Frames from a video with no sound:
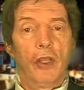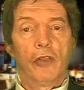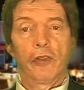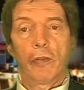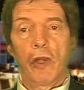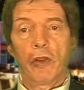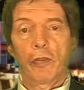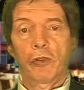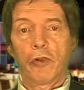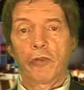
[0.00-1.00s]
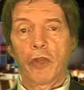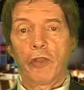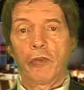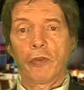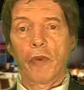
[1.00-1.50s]
Some other obscure
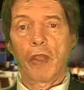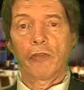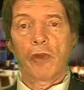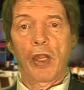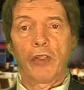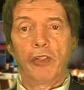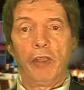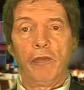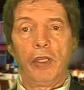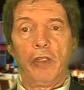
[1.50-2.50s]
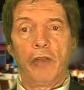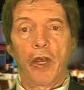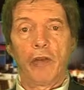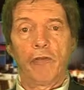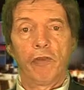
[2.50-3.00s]
sites are
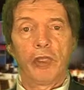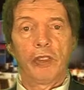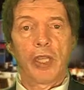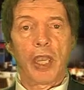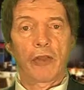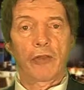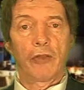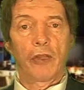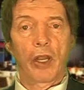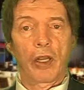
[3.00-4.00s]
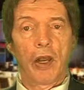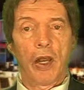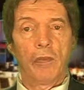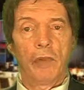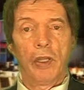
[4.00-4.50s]

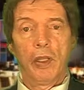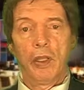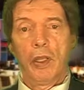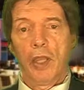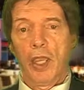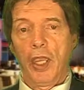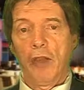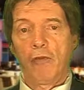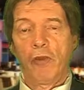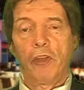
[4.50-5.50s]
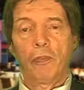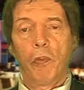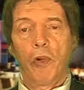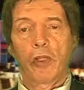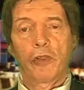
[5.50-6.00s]
grassvalleytv.vidcaster.com and
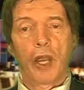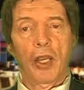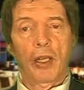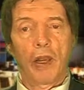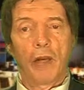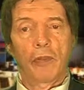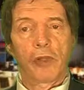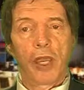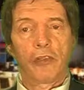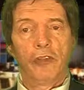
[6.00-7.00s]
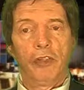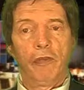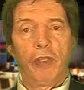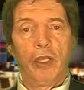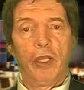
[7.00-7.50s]

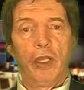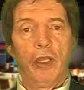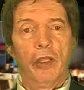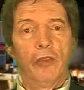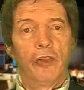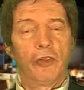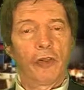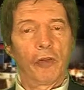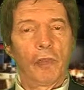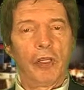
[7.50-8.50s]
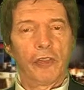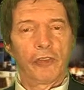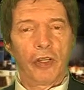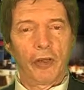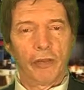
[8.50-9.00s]
facebook.com/GV Digital Media
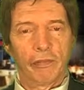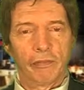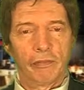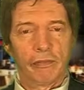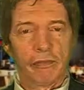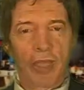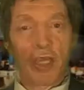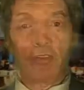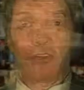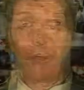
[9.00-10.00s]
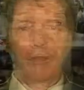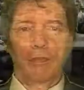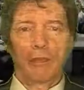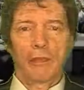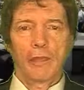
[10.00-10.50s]
Center. And that's it for
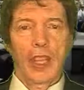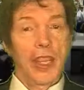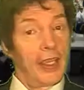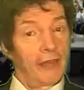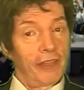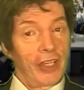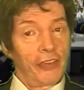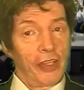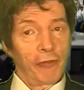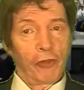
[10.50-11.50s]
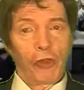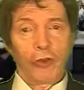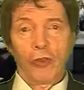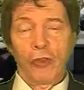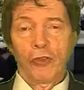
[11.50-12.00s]
local news today. We would like to
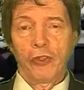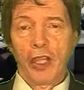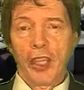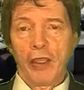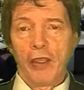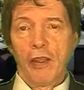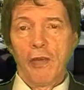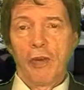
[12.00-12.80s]
thank Amy Goodman, Reuters